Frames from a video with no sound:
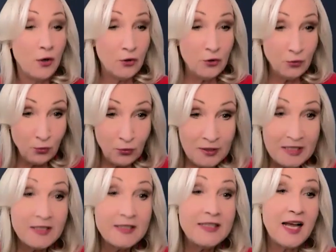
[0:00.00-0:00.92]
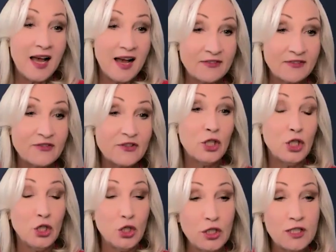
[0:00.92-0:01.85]
You really have to
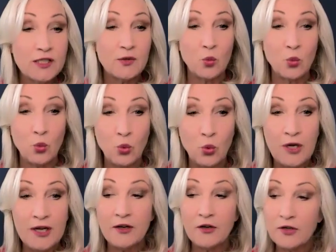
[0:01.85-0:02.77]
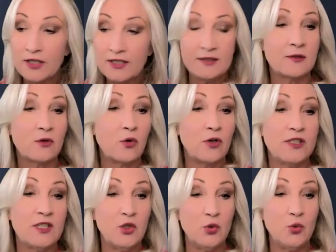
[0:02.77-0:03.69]
look at where it's
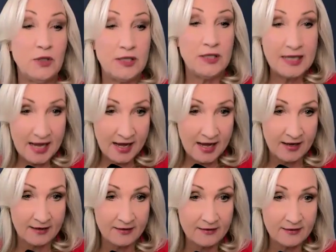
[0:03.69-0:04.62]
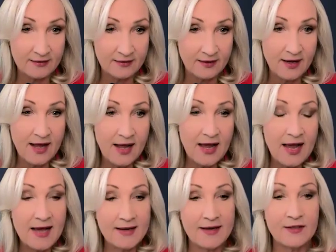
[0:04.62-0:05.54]
going to land
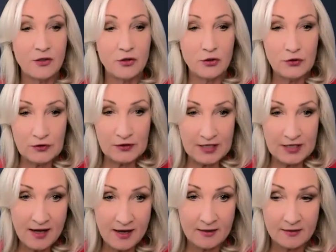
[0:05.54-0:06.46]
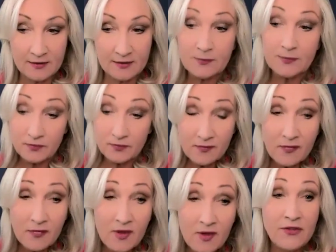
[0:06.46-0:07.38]
and understand
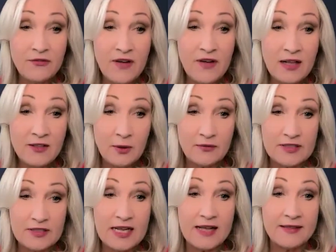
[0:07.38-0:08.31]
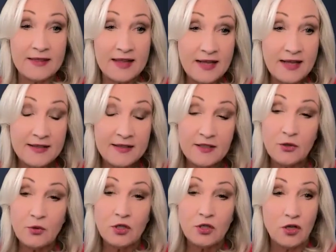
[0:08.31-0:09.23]
the value of it. And then
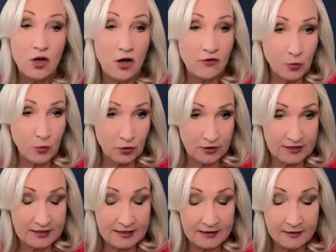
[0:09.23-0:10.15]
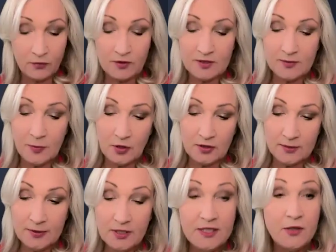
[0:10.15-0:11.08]
you can offboard the
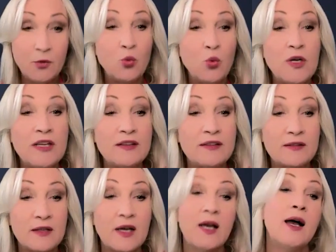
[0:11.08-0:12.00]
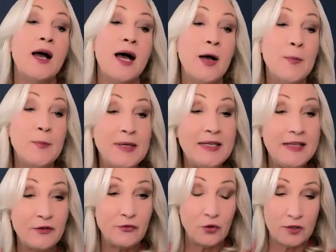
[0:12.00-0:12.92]
responsibility with a
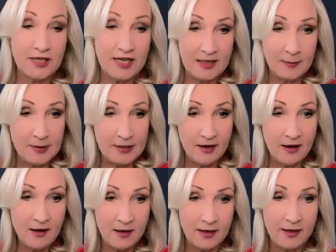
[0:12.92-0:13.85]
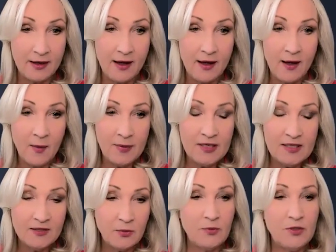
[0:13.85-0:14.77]
meaningful KPI.
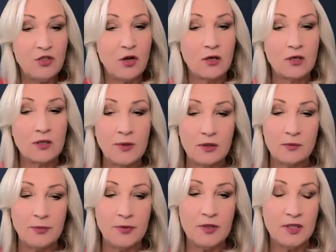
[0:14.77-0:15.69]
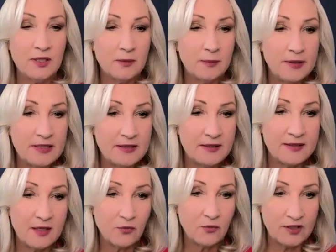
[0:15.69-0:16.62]
Because when we talk about building a business
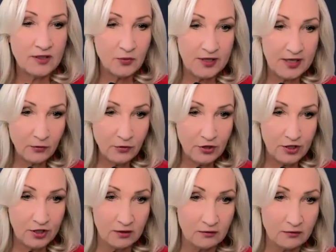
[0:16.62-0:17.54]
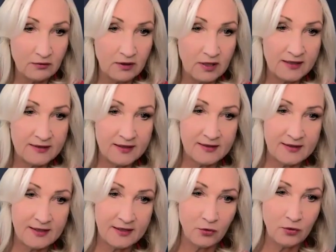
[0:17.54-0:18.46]
that runs without you, as I
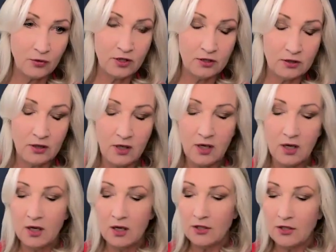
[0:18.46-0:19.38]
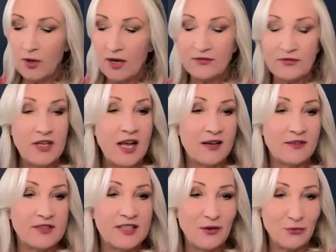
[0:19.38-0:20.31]
said earlier, you have to
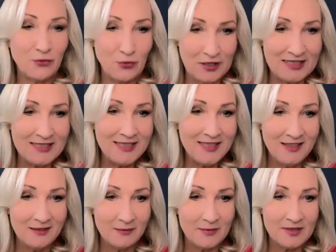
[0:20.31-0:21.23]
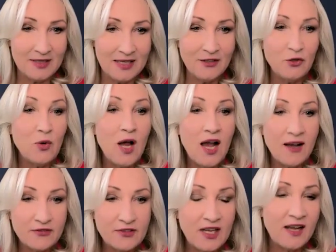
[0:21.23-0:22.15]
have self-running teams and you
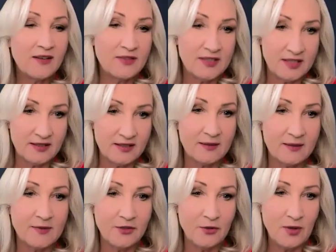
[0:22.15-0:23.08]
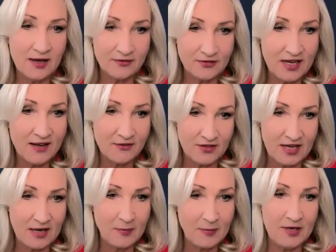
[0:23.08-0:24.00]
have to have systems and you have to have
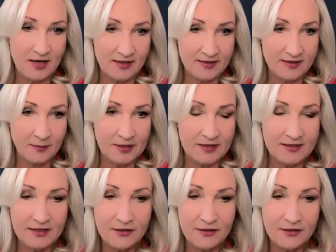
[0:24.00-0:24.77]
KPIs in place.